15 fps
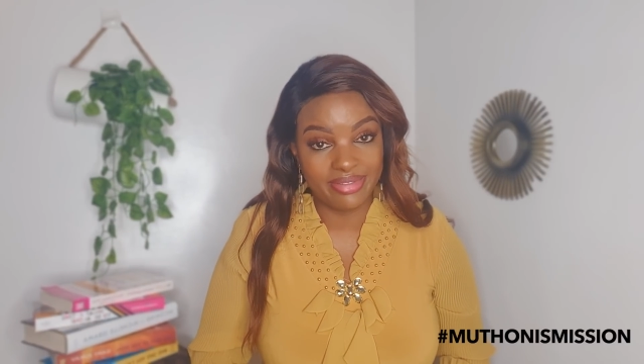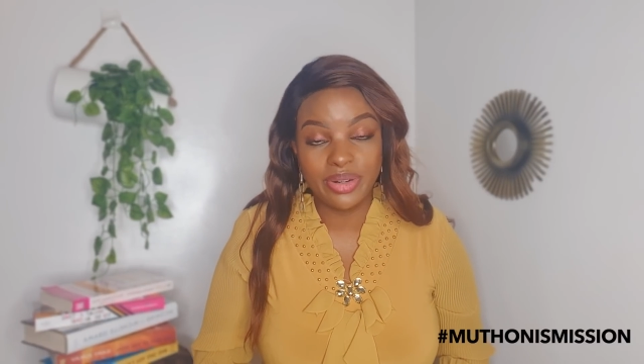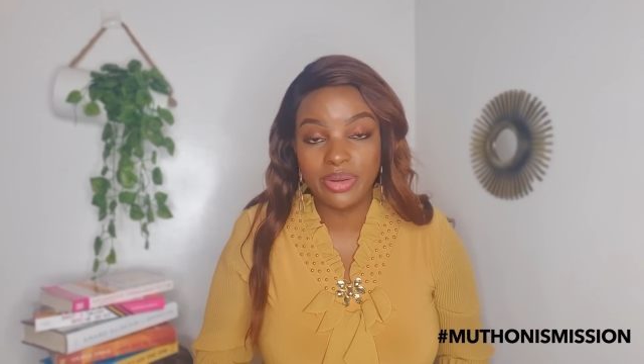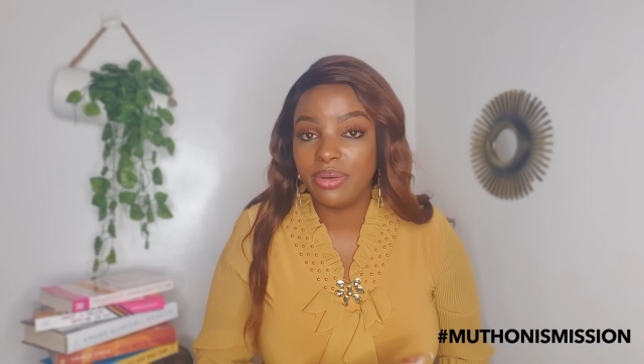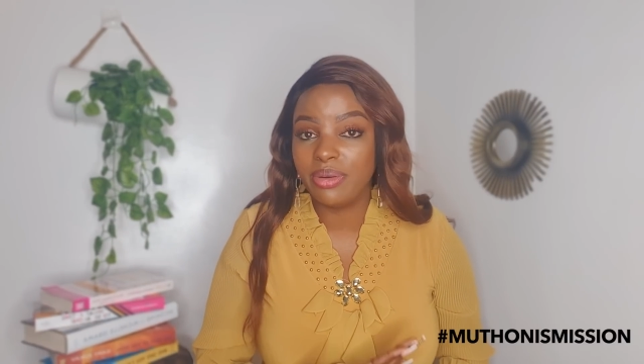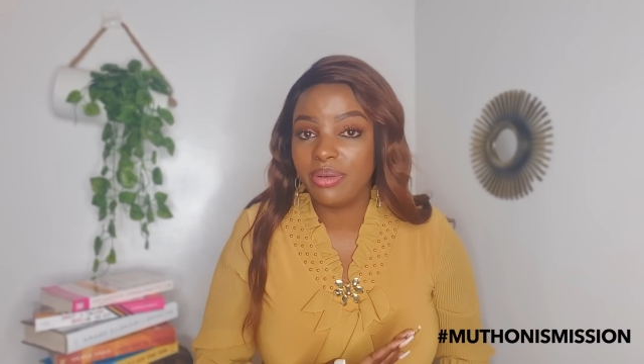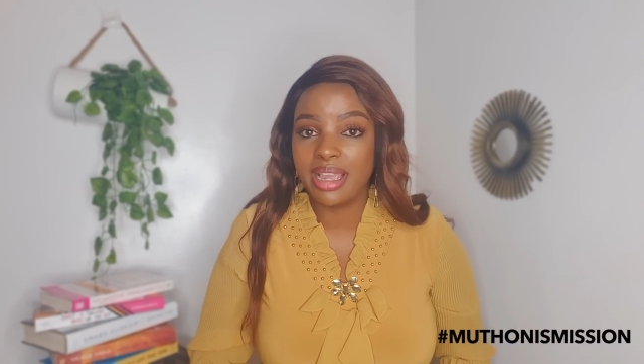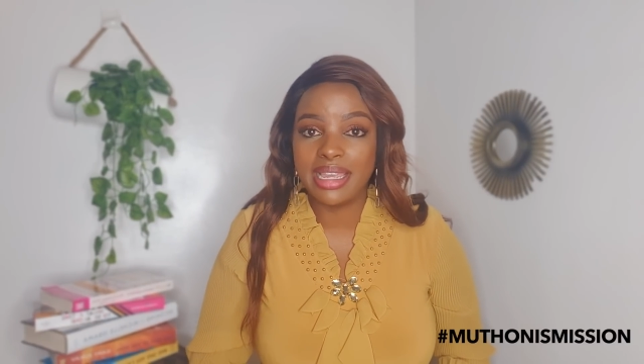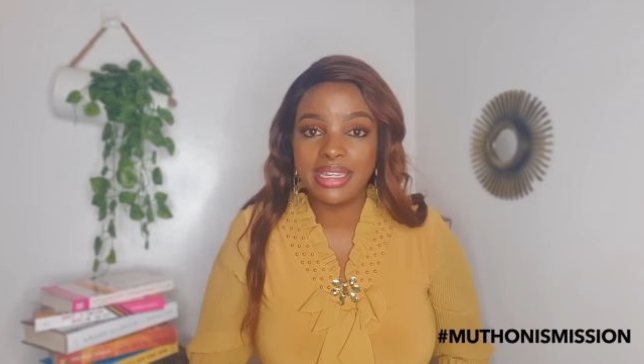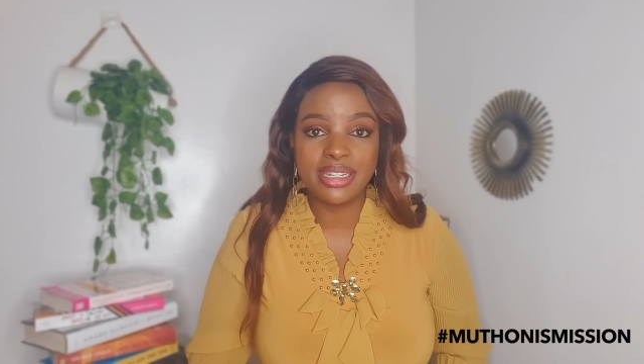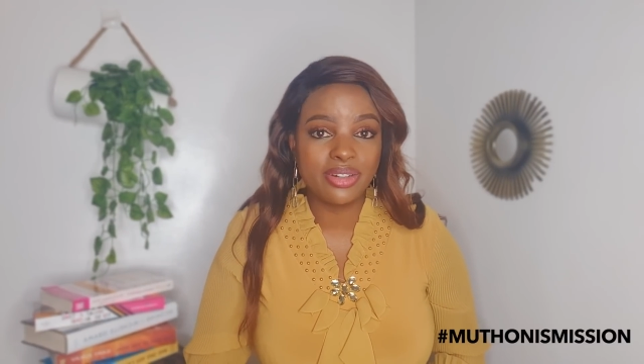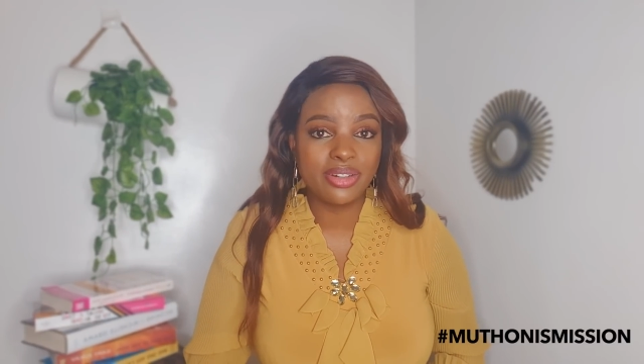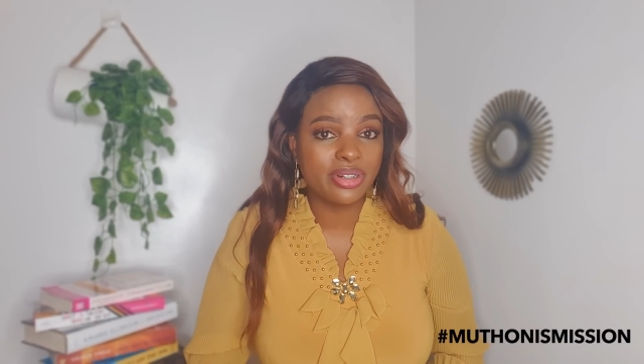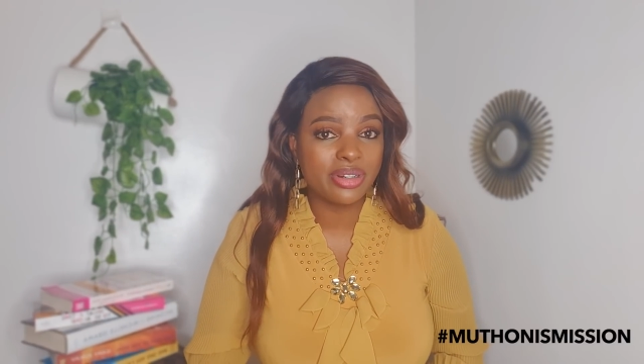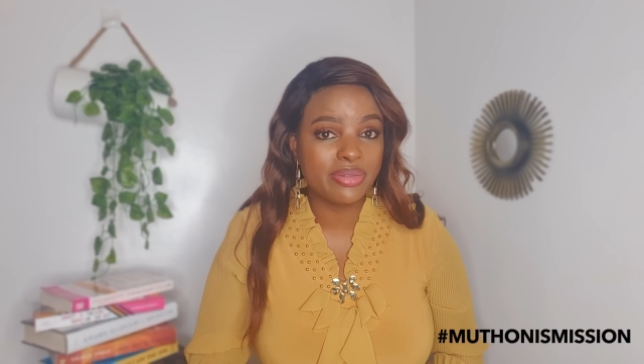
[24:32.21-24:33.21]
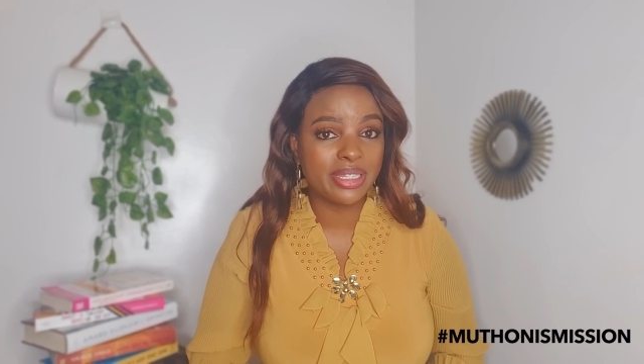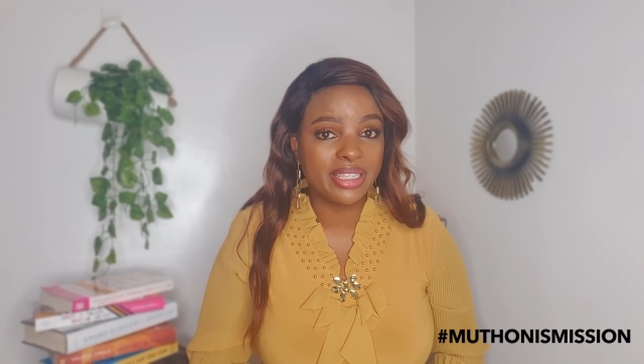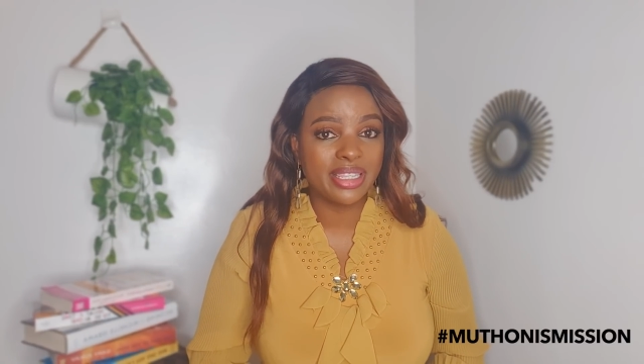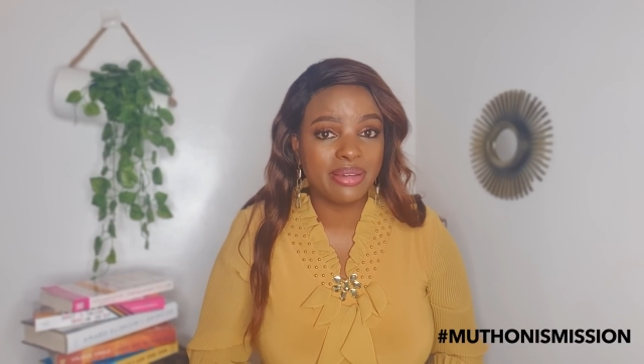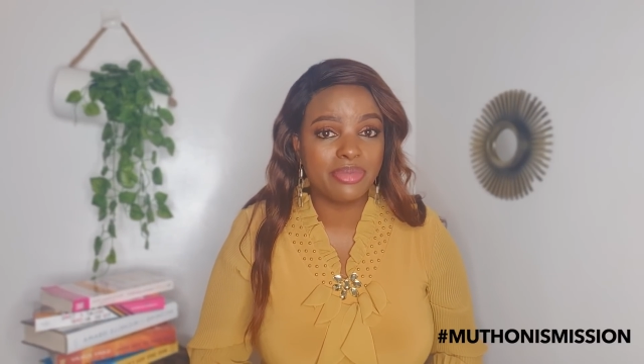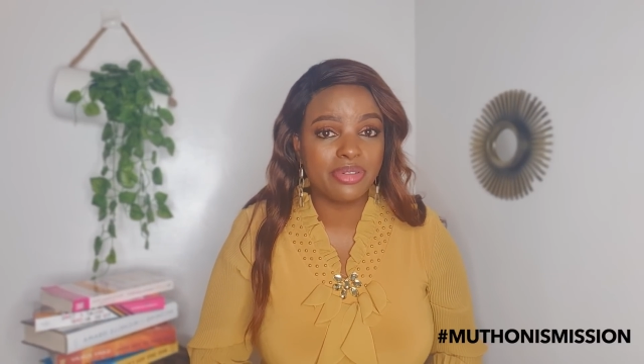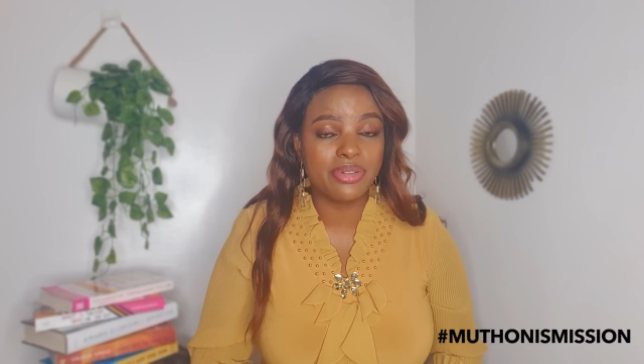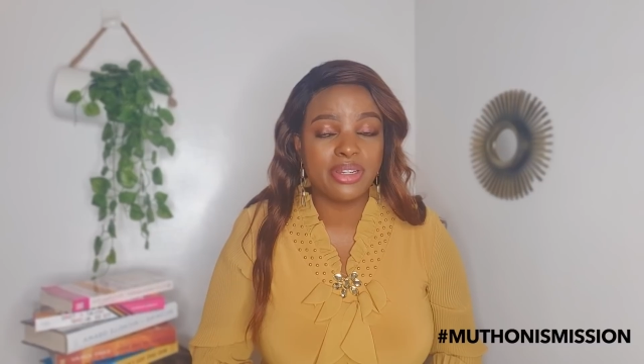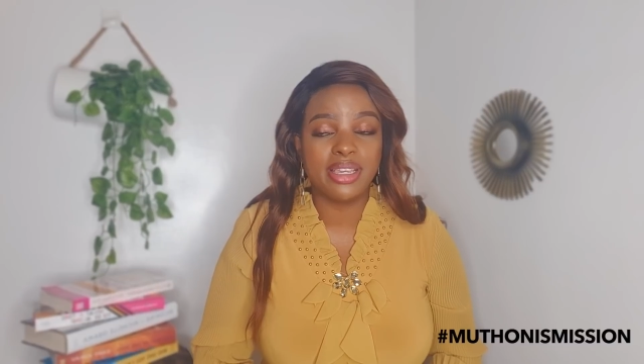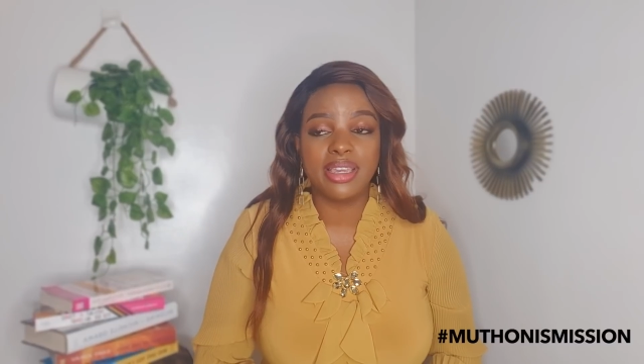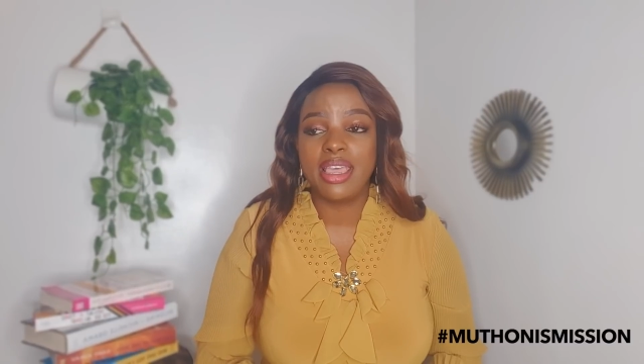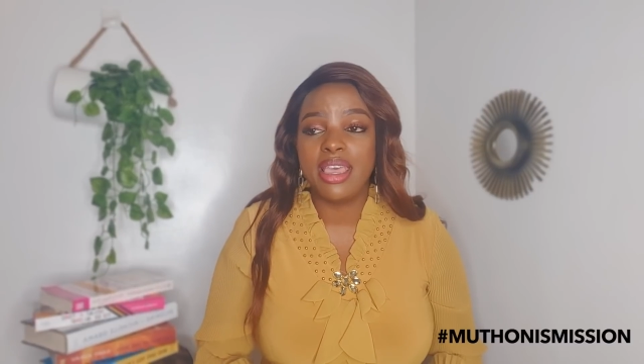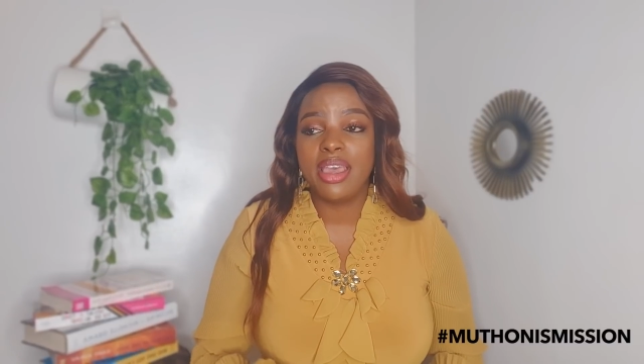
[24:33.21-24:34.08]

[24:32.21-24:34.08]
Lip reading: No, I did not meet them today.